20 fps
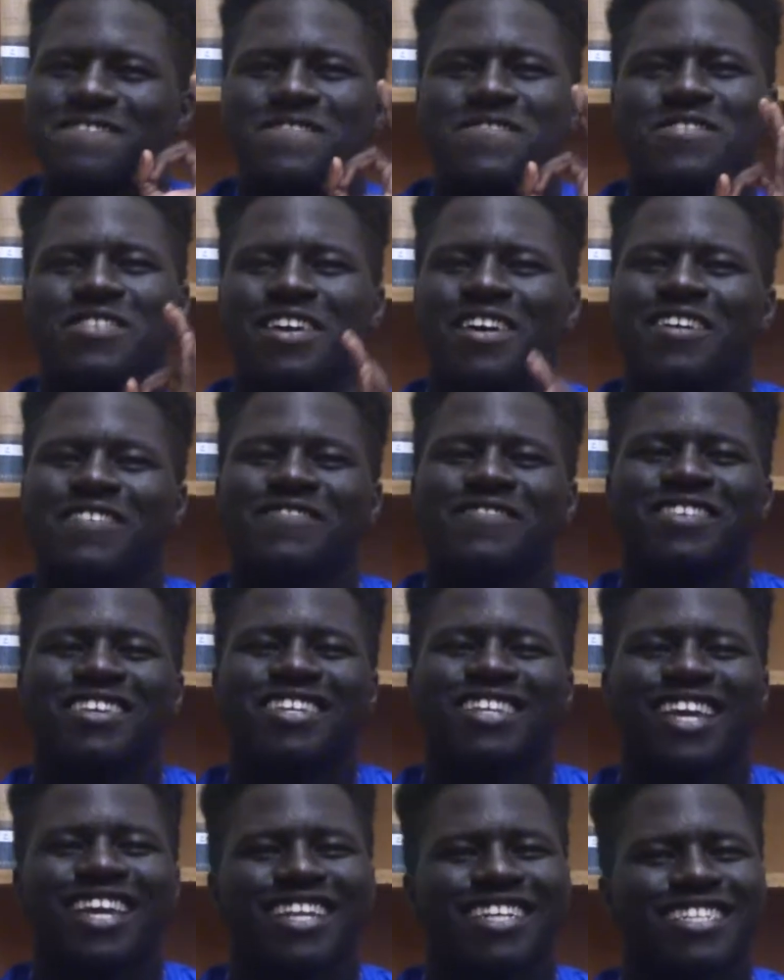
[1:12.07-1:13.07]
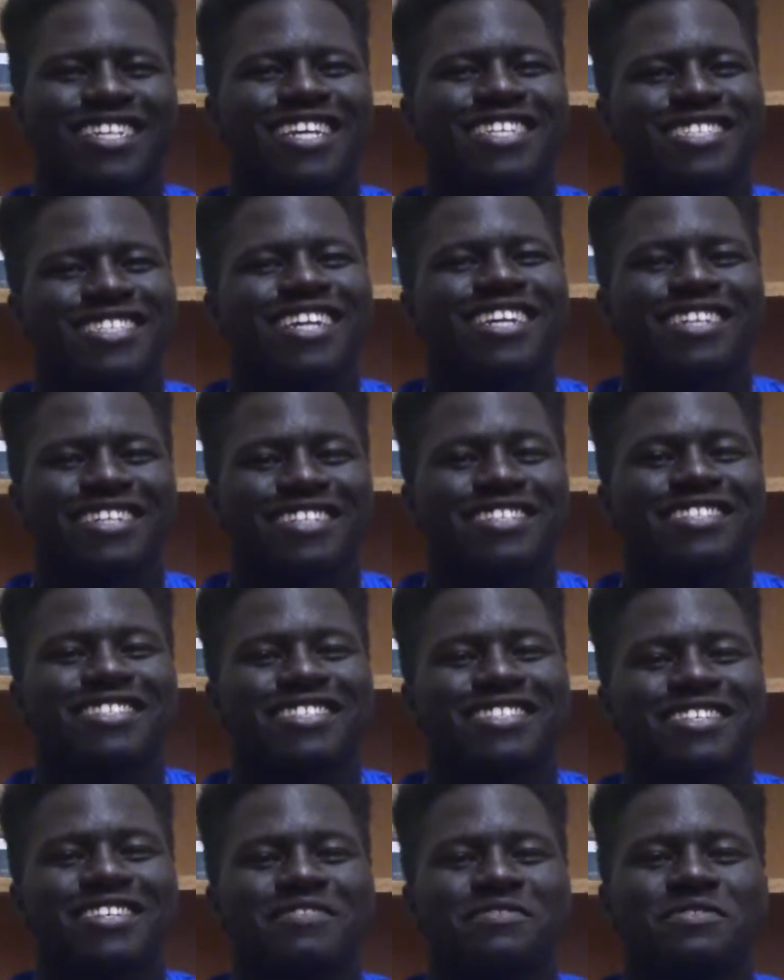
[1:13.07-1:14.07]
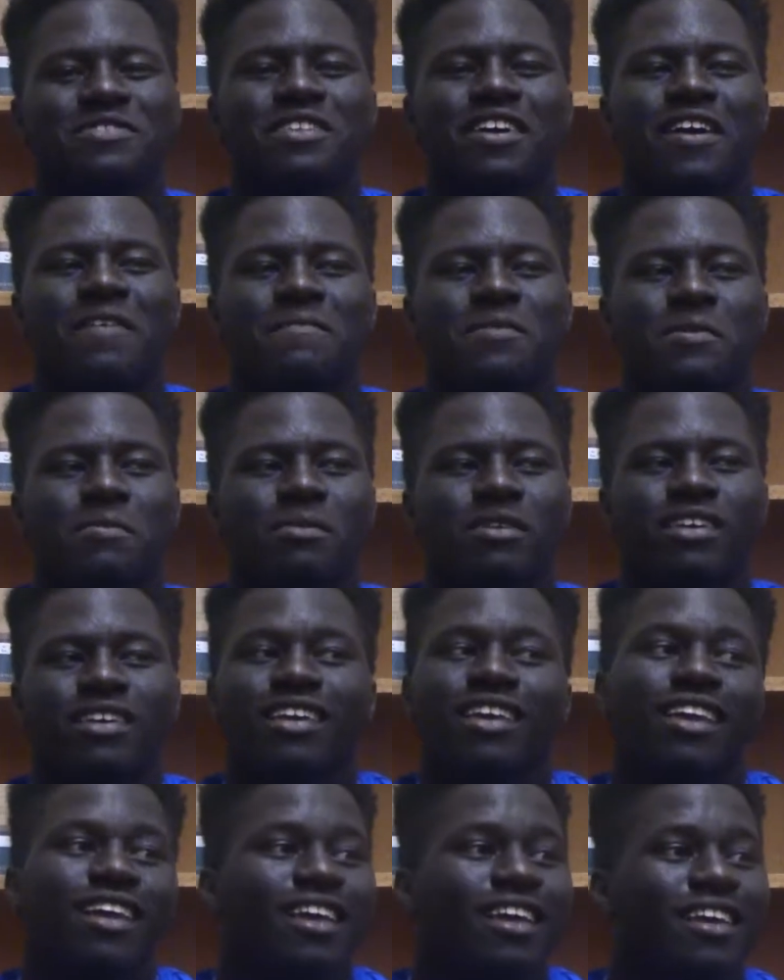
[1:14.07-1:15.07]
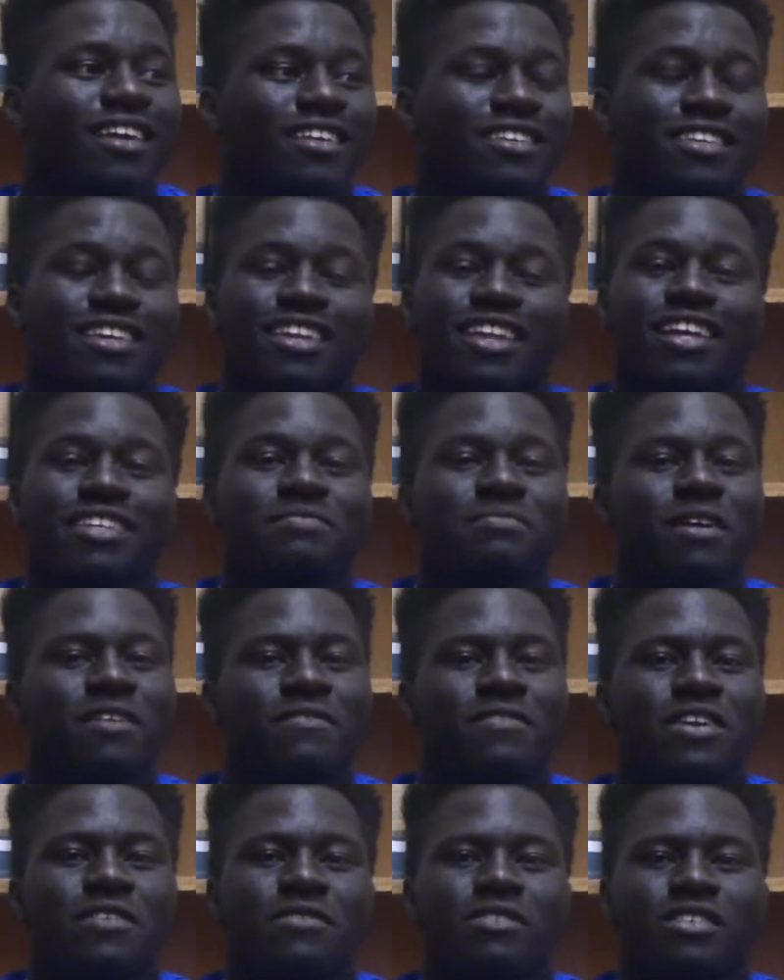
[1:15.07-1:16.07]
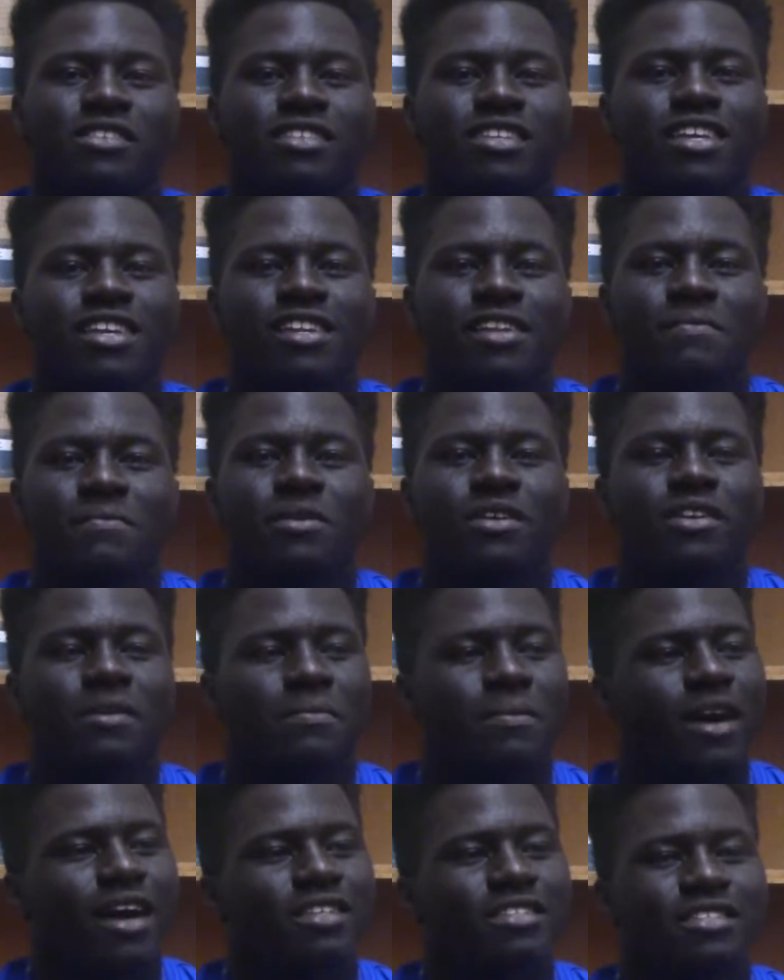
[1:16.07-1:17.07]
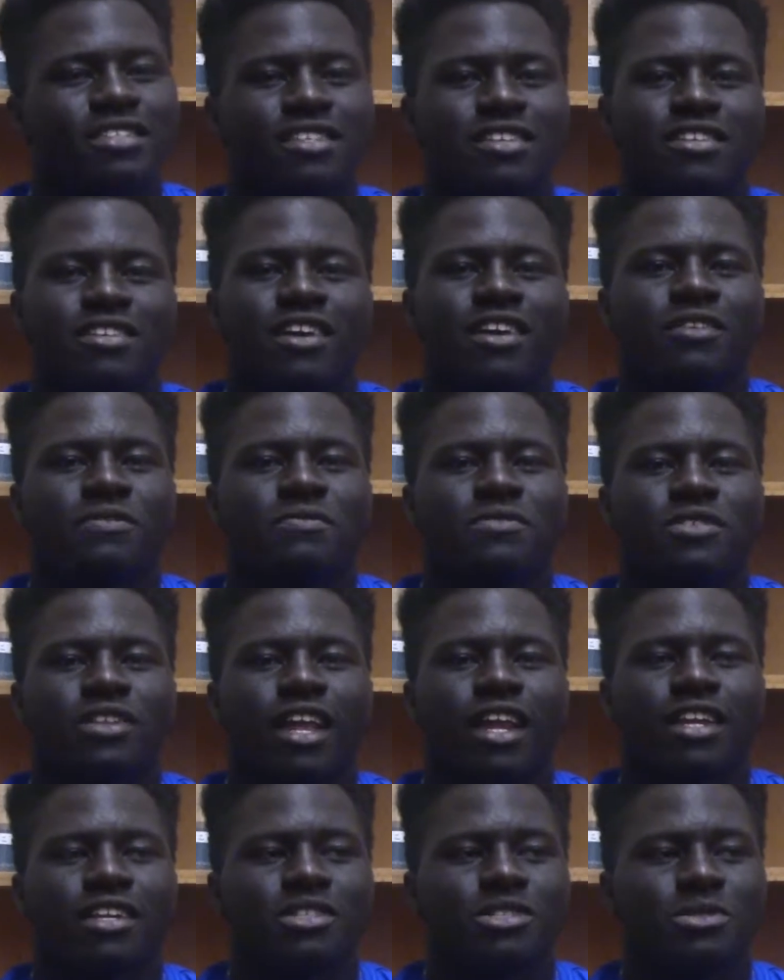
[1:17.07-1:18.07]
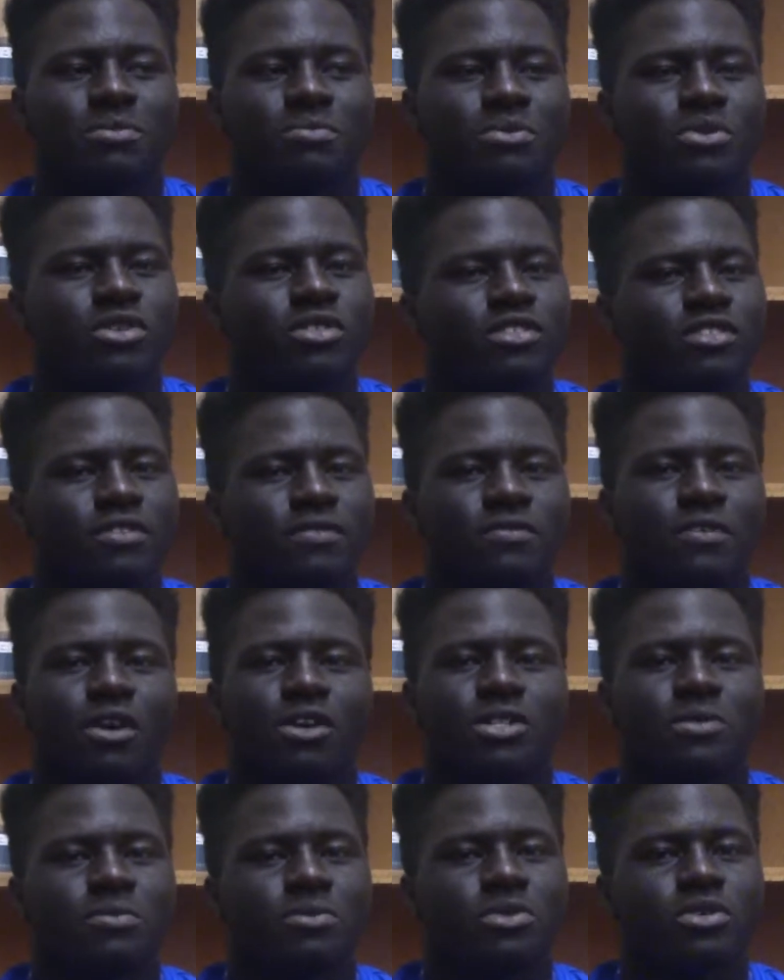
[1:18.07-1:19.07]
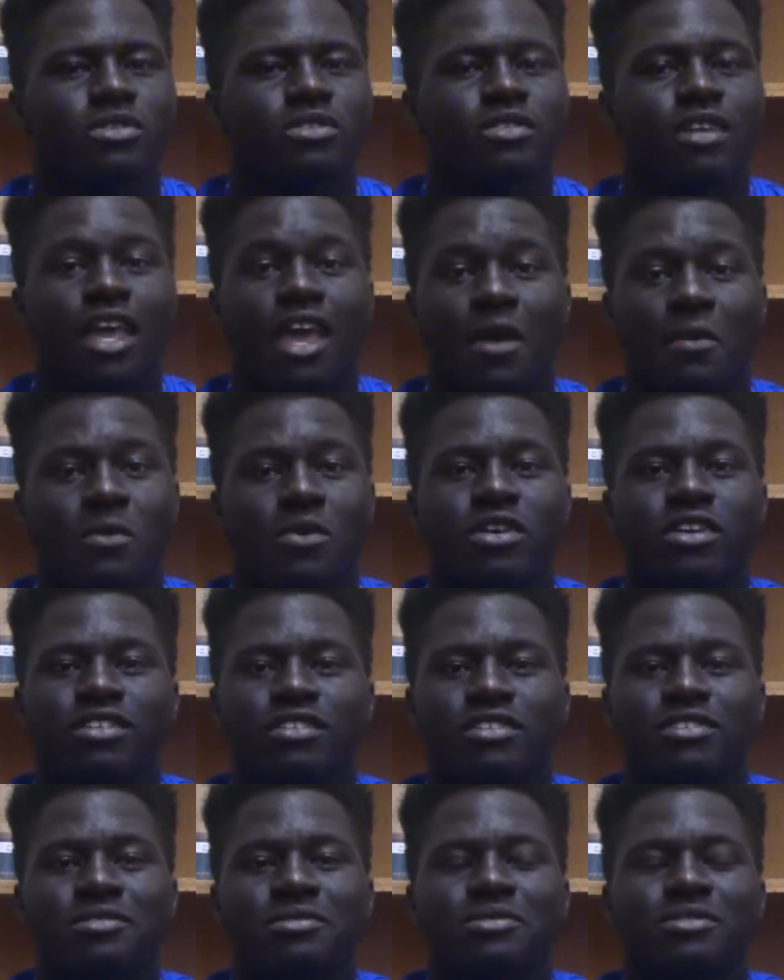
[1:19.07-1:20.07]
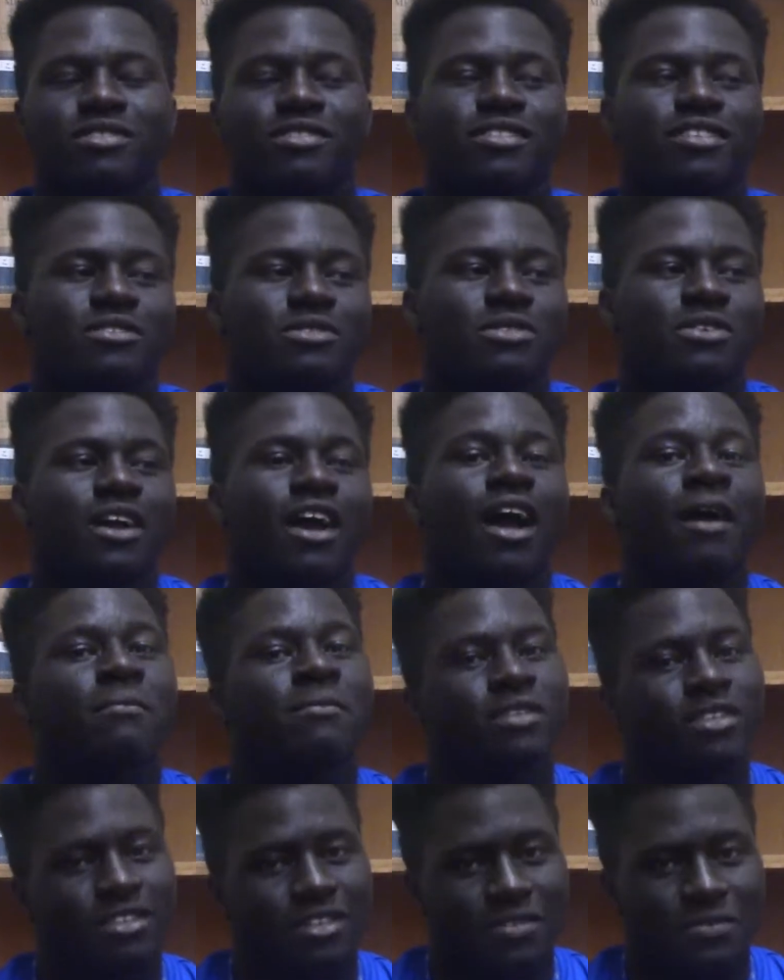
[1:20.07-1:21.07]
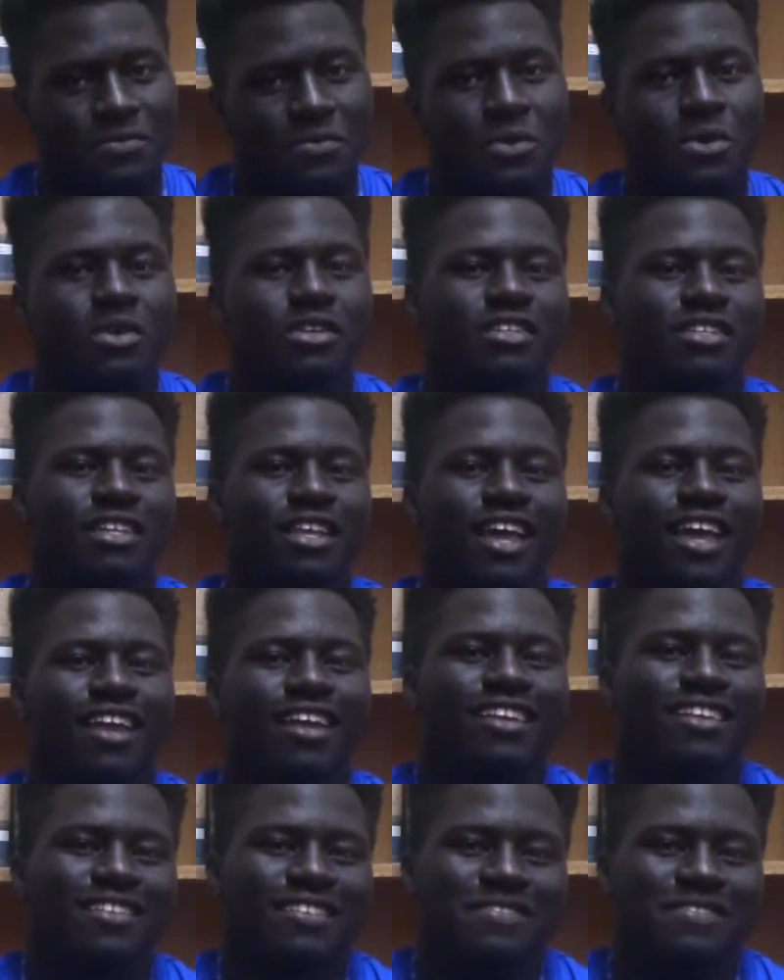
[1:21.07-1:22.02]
You know what I mean? Like, that's that good stuff. You know what I mean? But, yeah, that's my favorite thing. They bring the pasta dinner out for, like, the sports, the fall sports, Air one and two. You know, so I'll be looking forward to that.